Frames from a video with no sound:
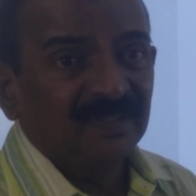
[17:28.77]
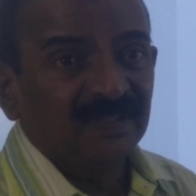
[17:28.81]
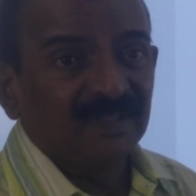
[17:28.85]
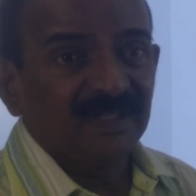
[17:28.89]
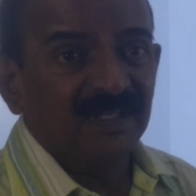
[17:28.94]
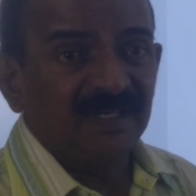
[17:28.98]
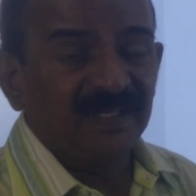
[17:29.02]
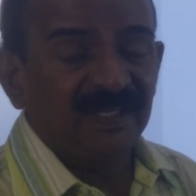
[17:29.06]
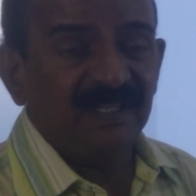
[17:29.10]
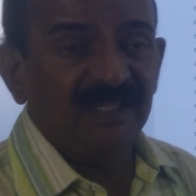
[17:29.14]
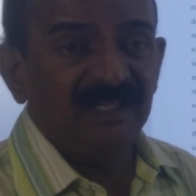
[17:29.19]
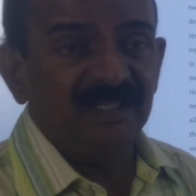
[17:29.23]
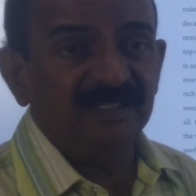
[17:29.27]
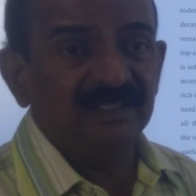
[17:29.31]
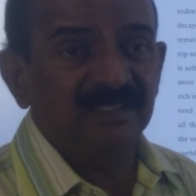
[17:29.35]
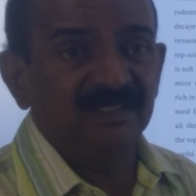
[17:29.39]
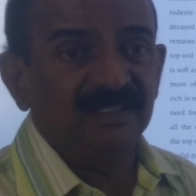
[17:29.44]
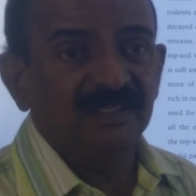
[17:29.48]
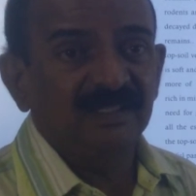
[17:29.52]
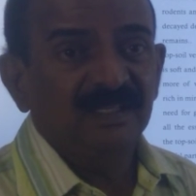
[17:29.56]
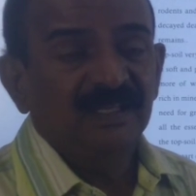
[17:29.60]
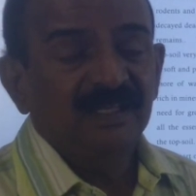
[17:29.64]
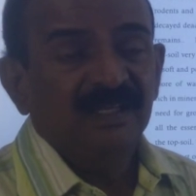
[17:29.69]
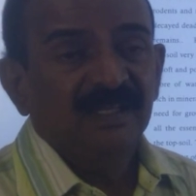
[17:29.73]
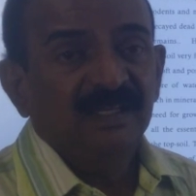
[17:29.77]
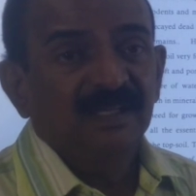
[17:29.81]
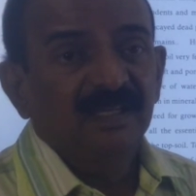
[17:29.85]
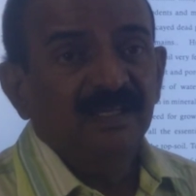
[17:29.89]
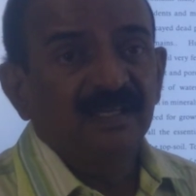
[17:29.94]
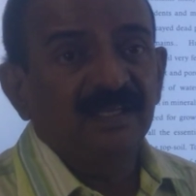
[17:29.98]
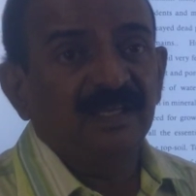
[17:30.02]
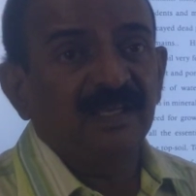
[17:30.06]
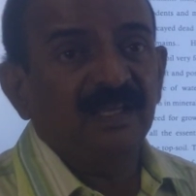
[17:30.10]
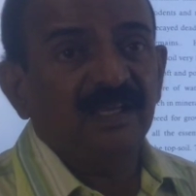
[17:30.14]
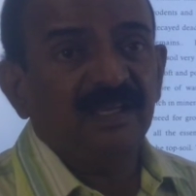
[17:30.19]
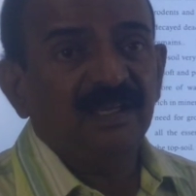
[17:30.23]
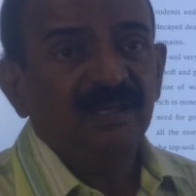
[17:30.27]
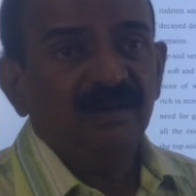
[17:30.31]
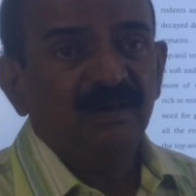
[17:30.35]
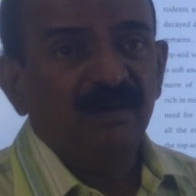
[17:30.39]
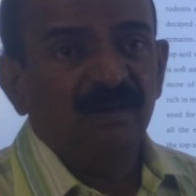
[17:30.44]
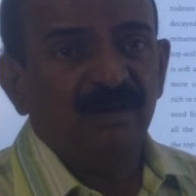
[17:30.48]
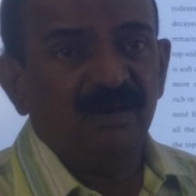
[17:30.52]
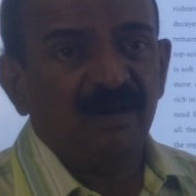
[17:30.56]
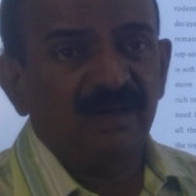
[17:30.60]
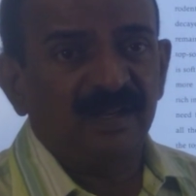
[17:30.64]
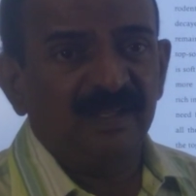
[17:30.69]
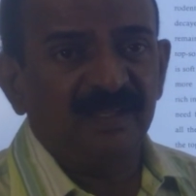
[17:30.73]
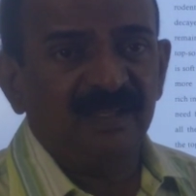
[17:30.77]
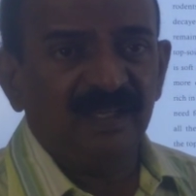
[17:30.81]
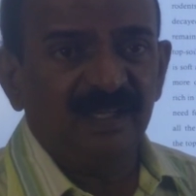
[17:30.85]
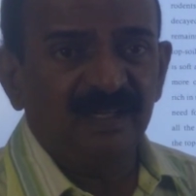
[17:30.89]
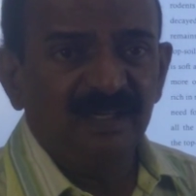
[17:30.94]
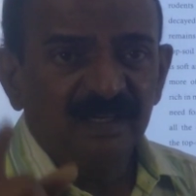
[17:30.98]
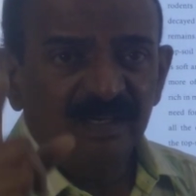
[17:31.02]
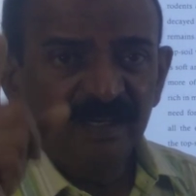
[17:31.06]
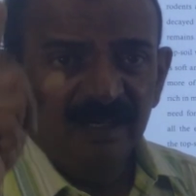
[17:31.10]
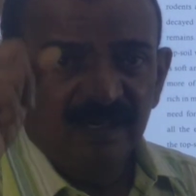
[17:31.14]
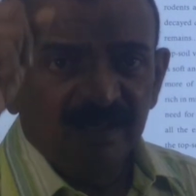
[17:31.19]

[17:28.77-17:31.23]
That is A horizon,